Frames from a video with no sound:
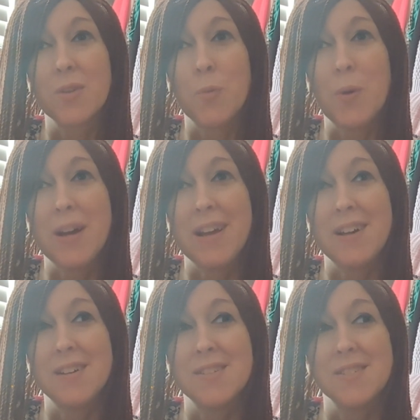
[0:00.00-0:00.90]
What
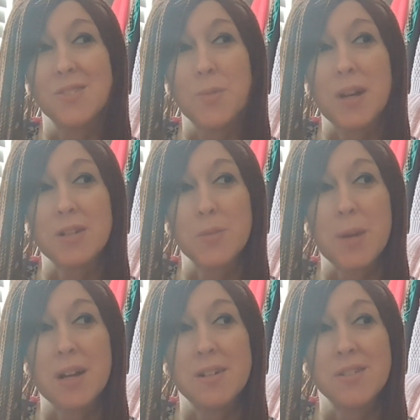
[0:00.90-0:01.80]
else? What else?
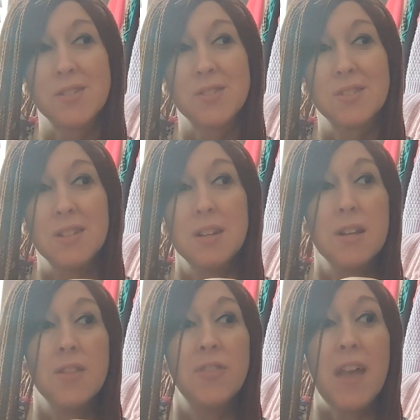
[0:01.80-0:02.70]

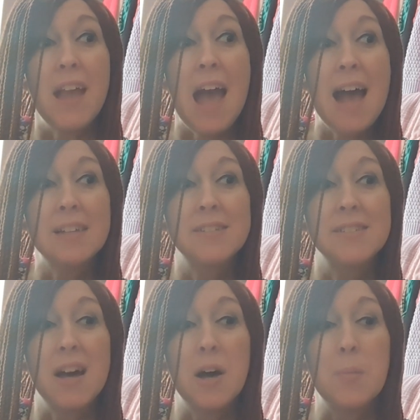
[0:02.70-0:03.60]
They had
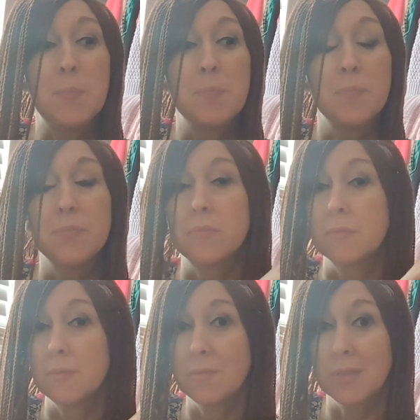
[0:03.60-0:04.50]
some
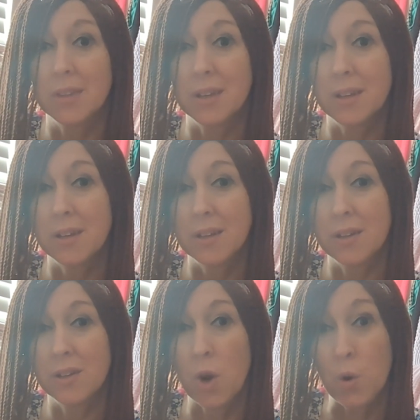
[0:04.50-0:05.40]

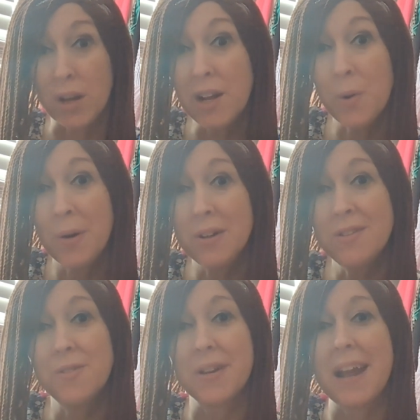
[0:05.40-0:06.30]
coconut
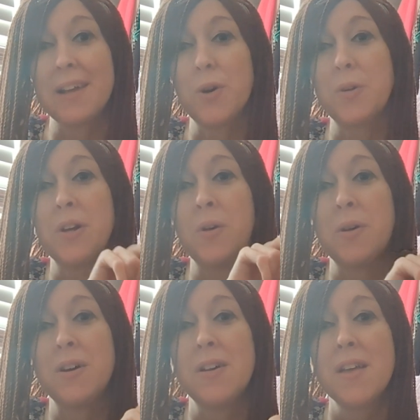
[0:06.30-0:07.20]
oil, organic coconut
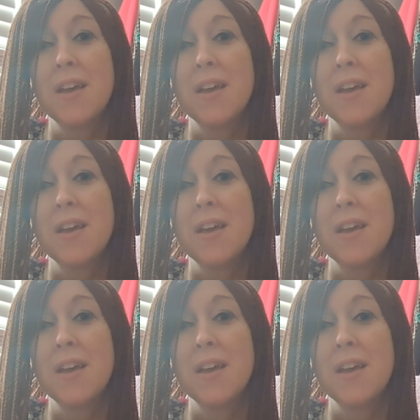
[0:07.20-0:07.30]
oil.